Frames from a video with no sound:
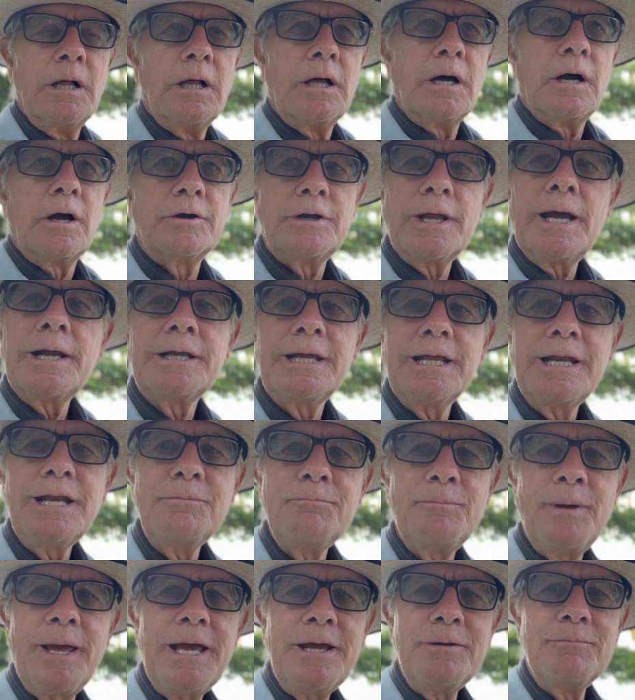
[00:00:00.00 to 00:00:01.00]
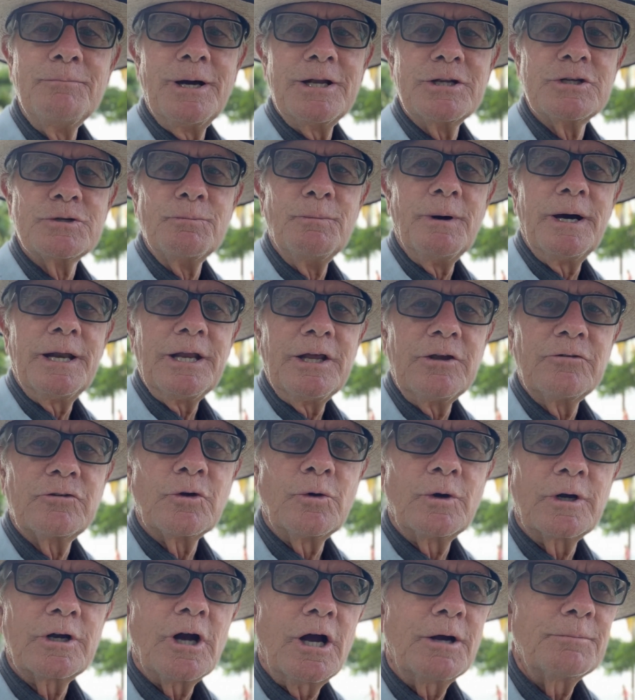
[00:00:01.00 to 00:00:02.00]
are not getting paid much money.
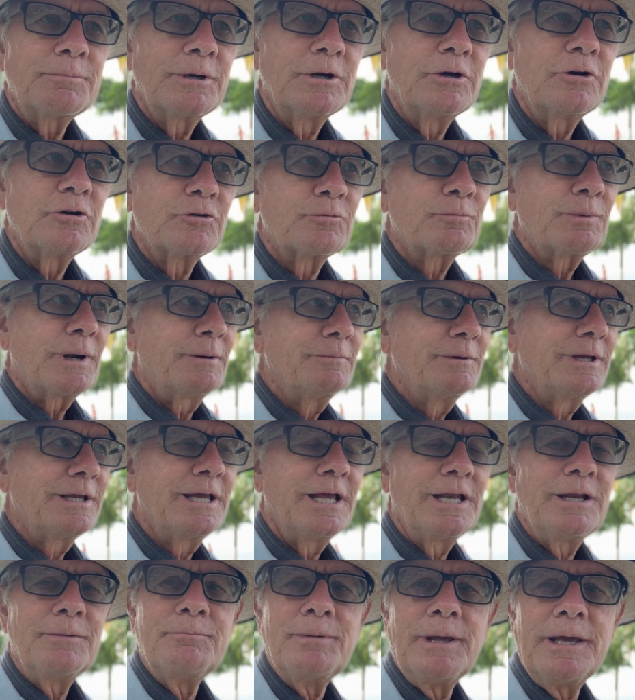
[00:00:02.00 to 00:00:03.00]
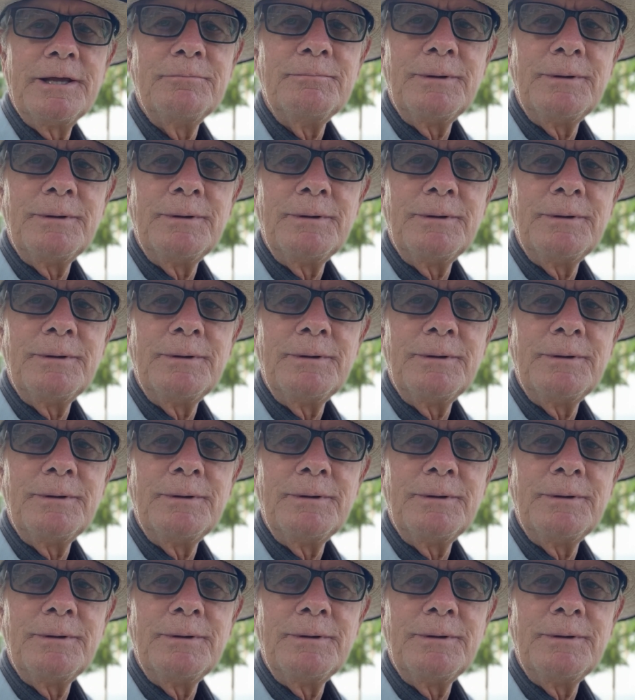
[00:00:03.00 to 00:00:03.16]
So a carpenter is probably getting paid